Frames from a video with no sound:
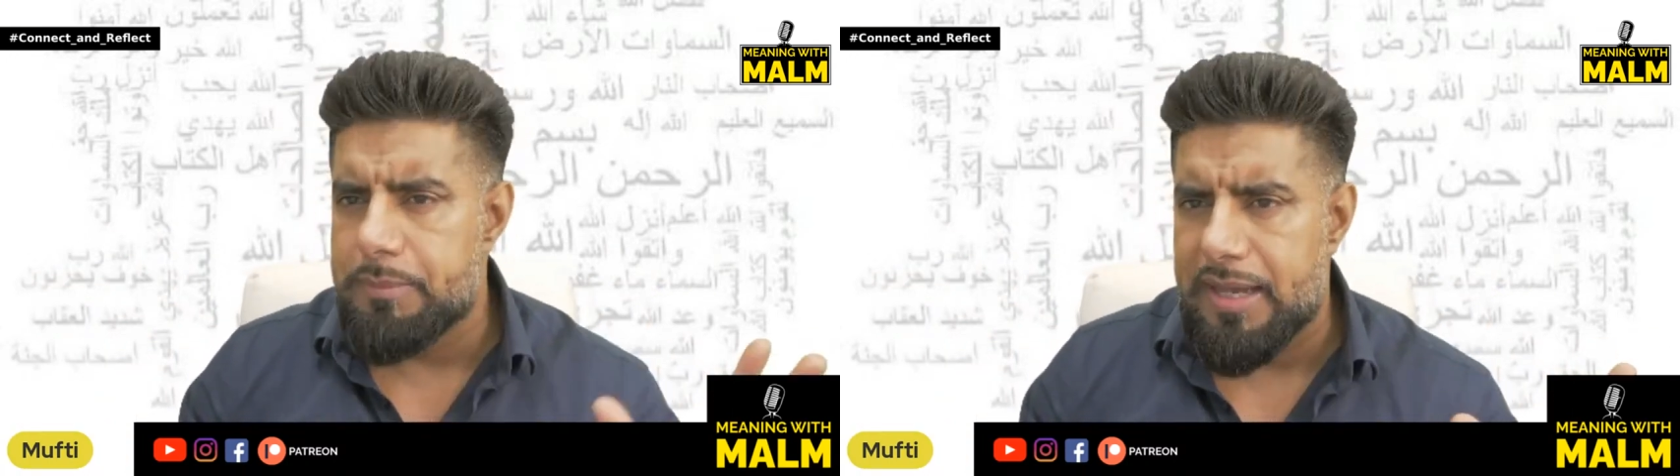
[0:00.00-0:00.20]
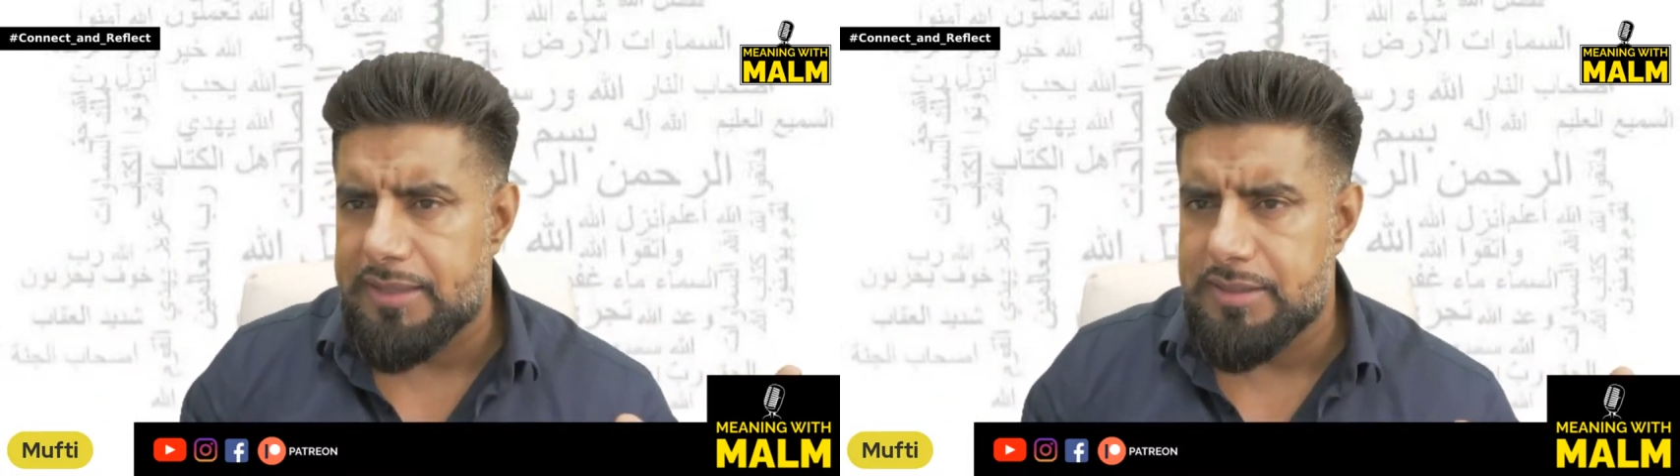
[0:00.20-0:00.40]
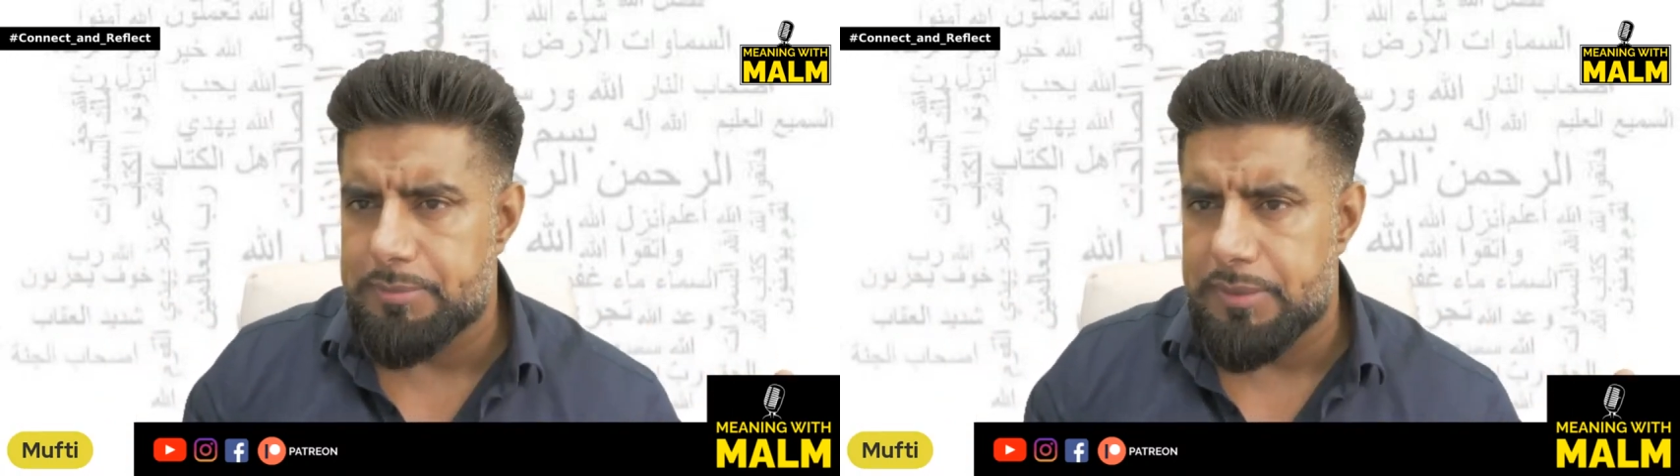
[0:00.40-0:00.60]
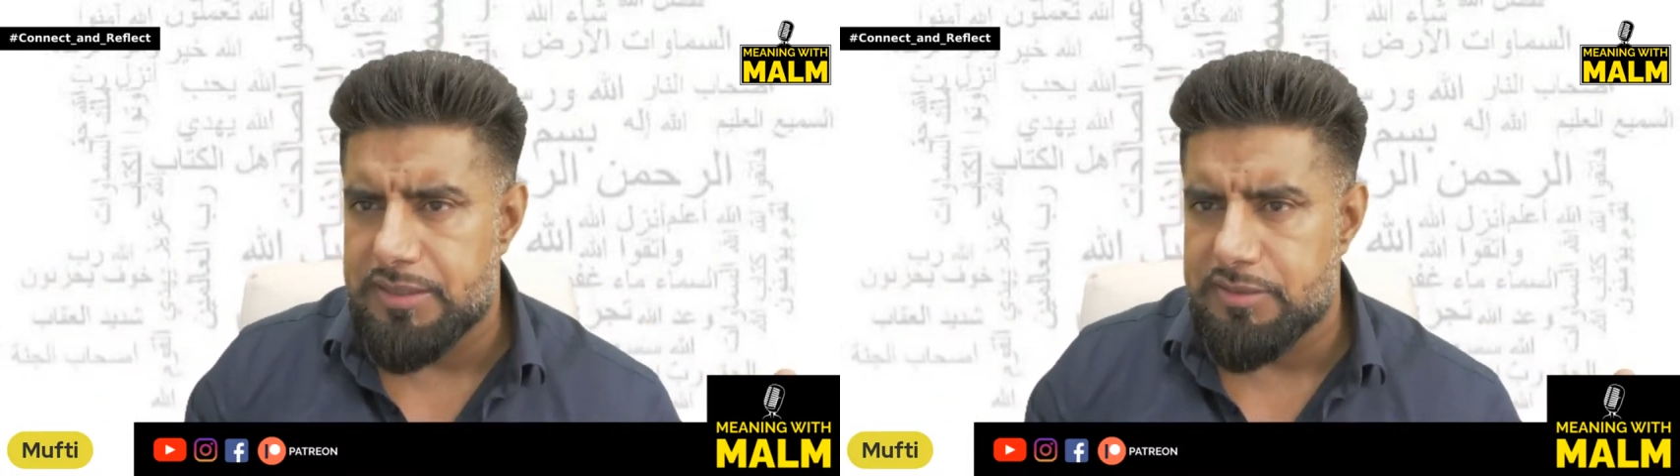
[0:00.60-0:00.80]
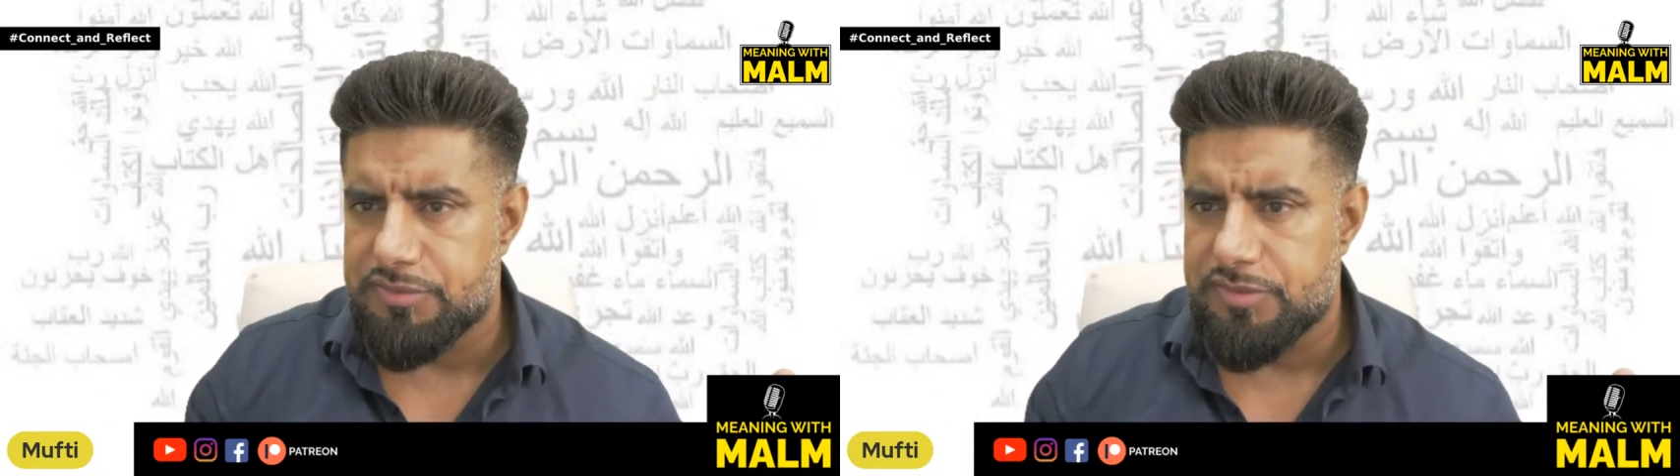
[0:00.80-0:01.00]
Mahdi
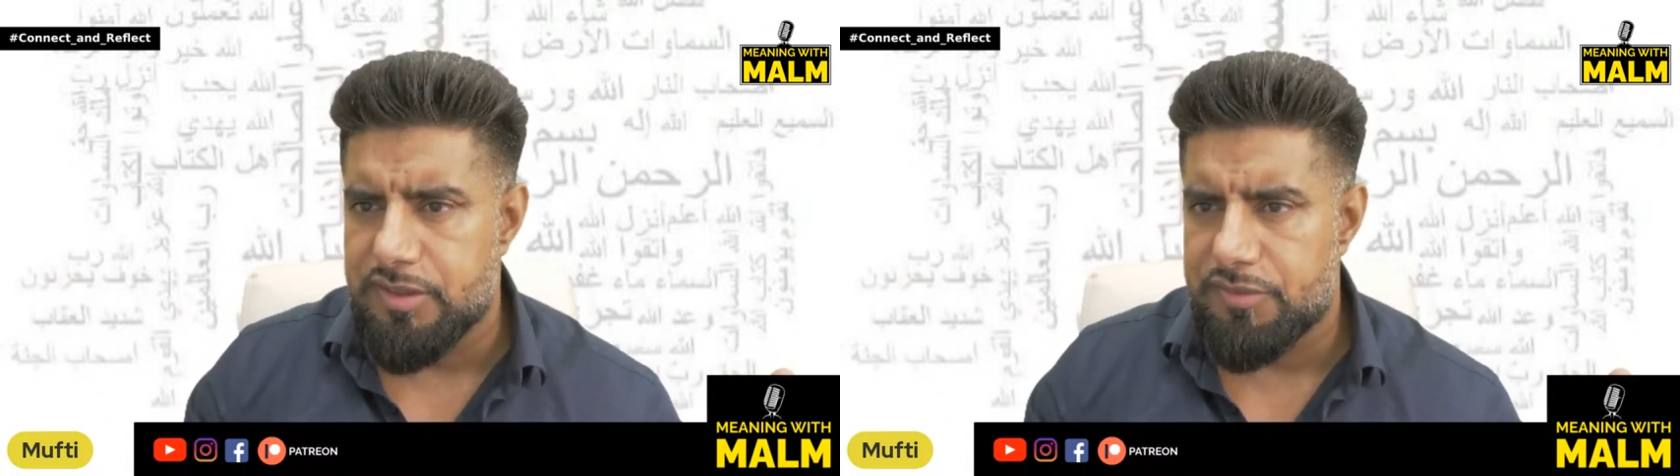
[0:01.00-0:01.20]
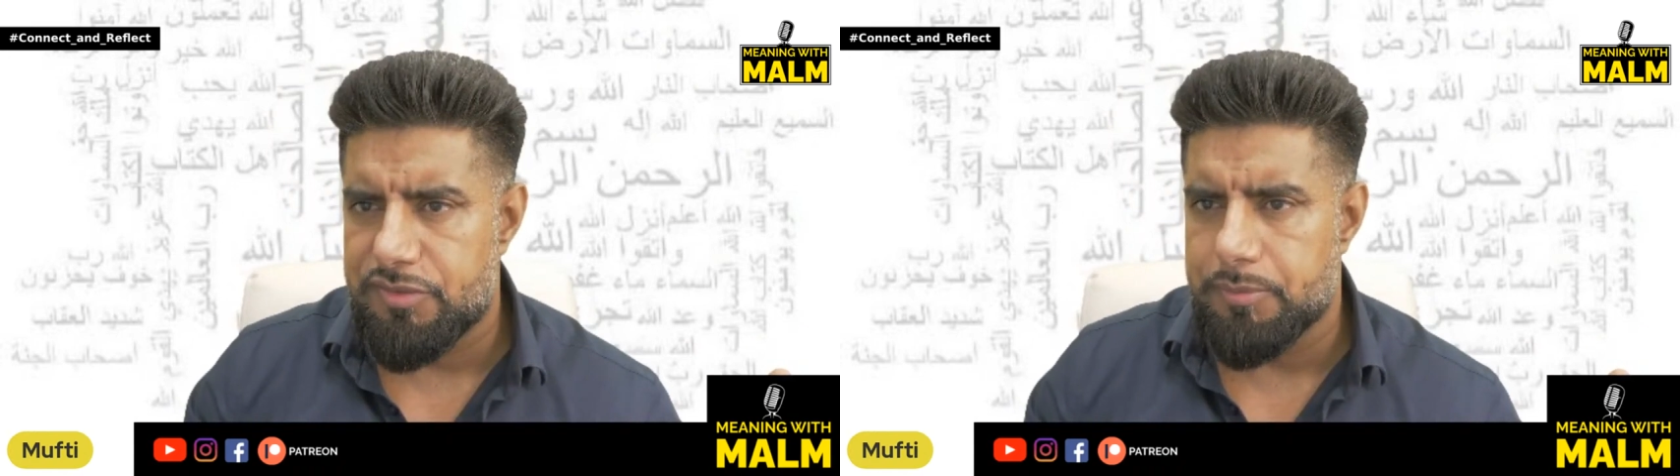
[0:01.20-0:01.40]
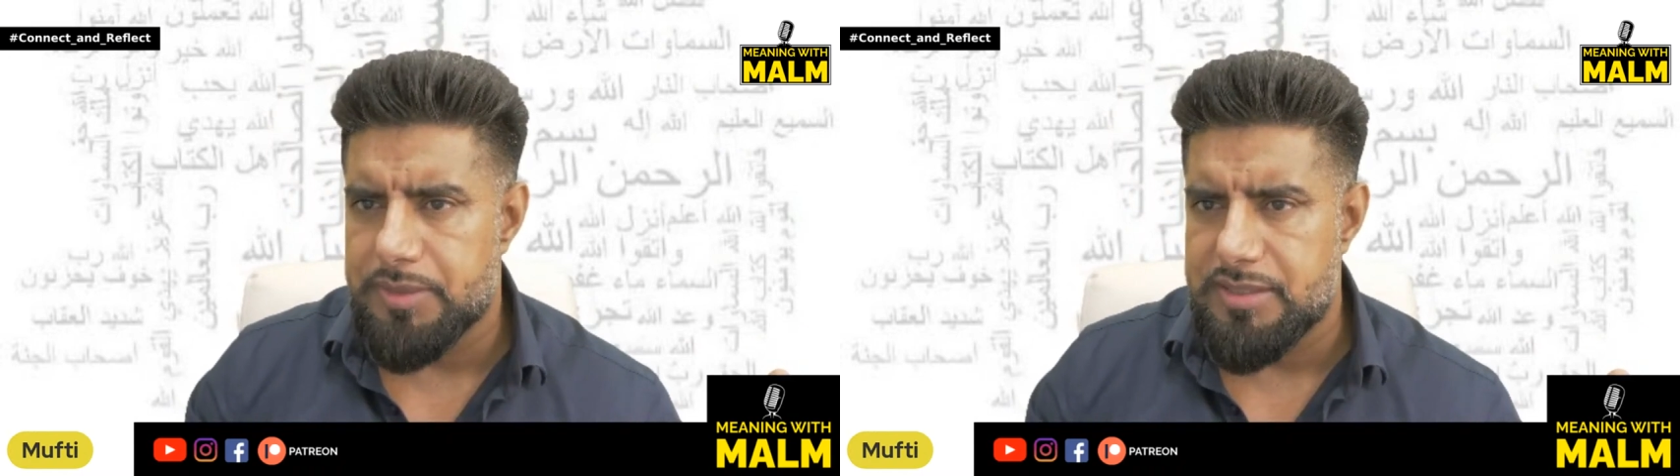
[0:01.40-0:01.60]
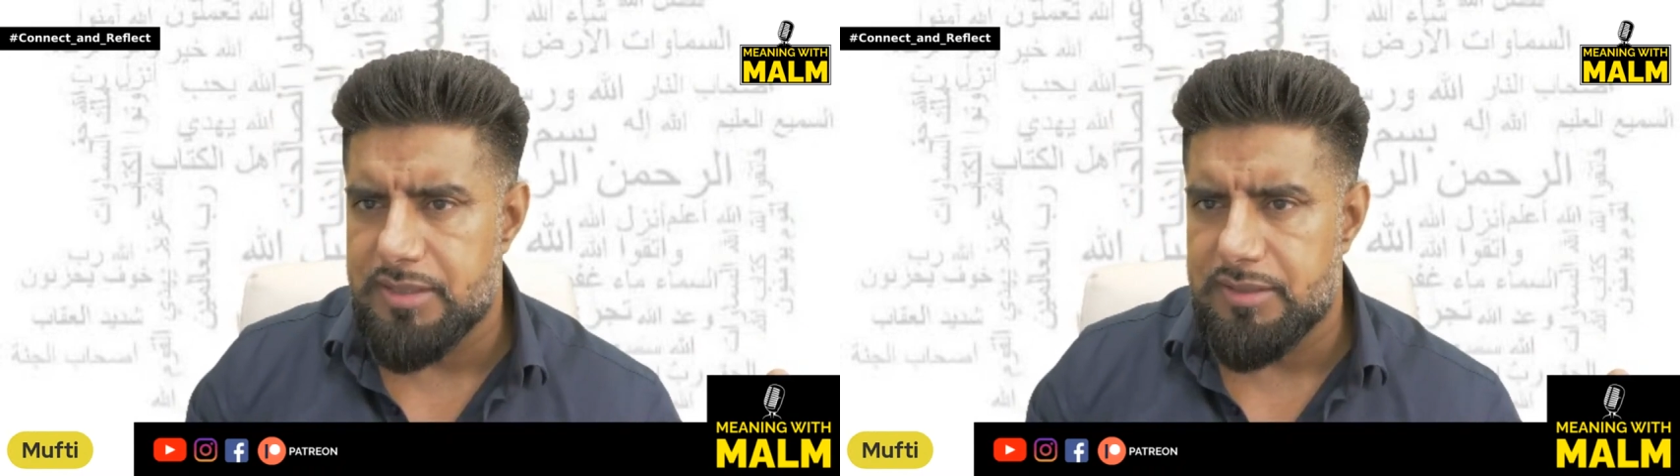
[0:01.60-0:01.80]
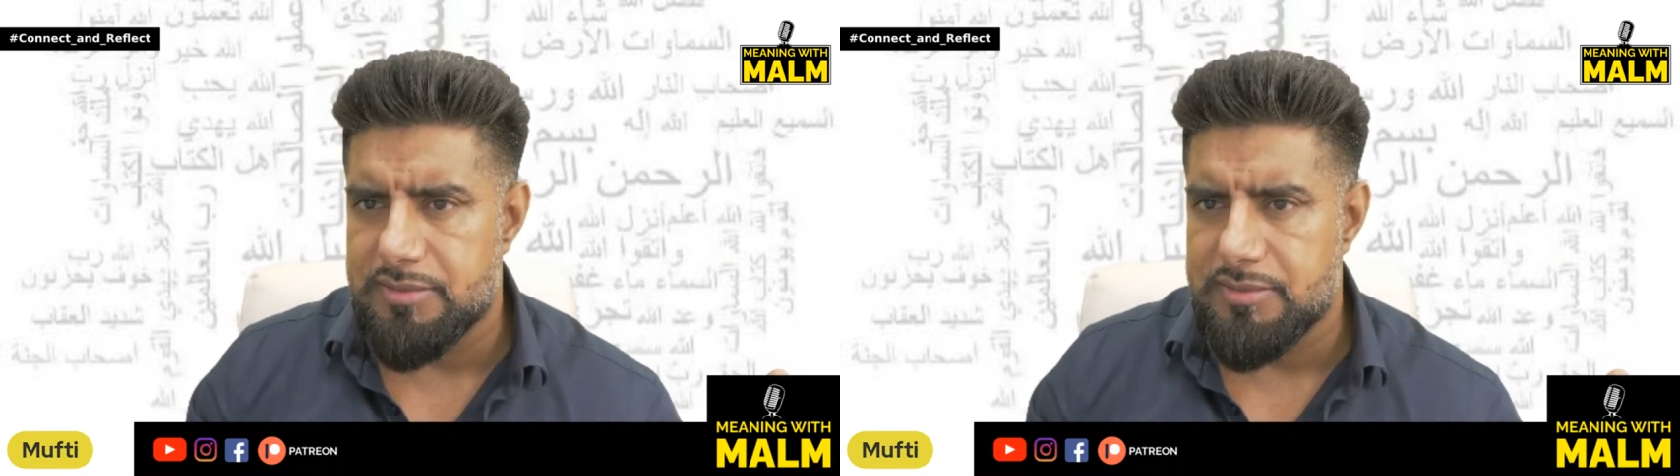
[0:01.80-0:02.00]
belief from the
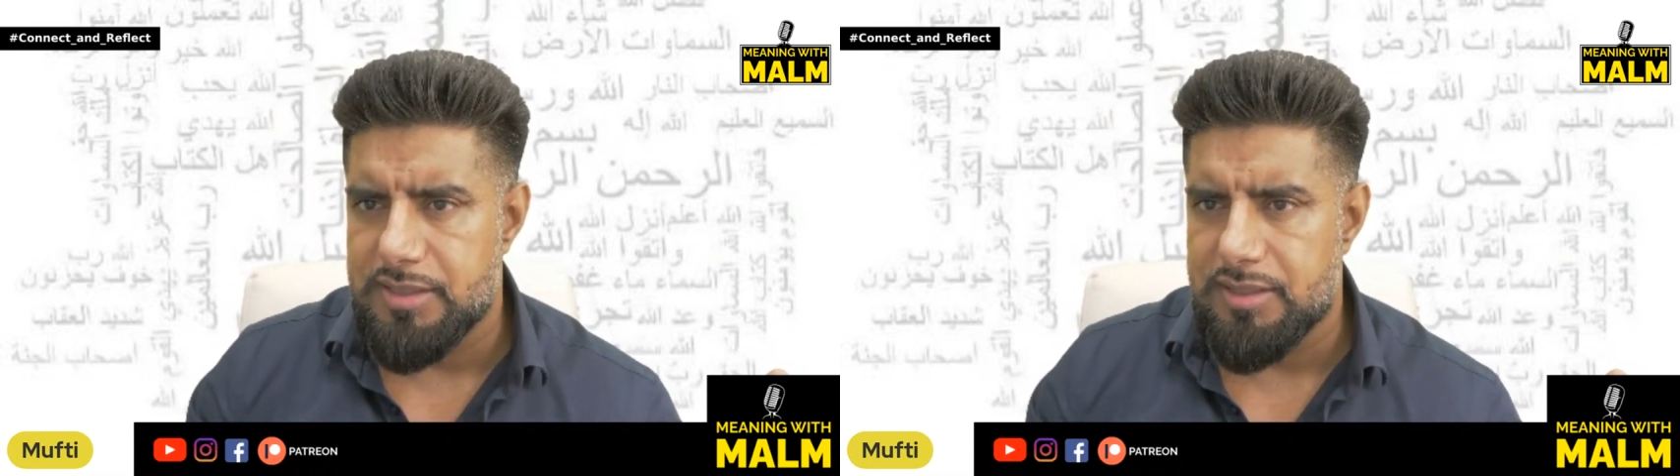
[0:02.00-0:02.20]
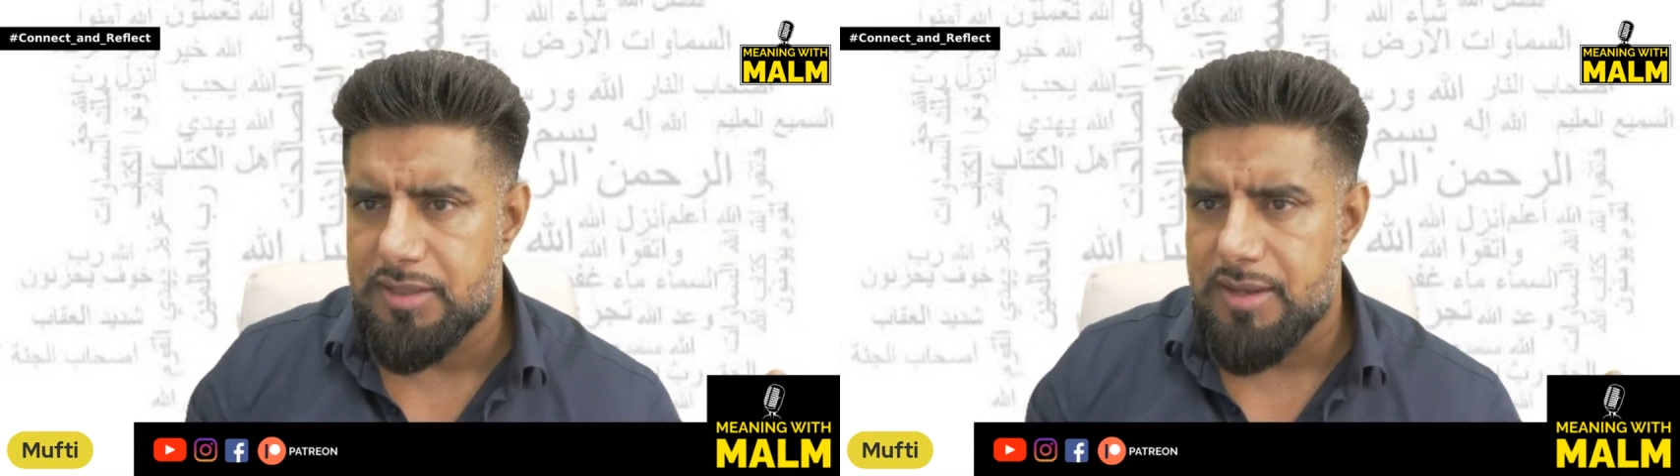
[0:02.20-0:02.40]
dynasty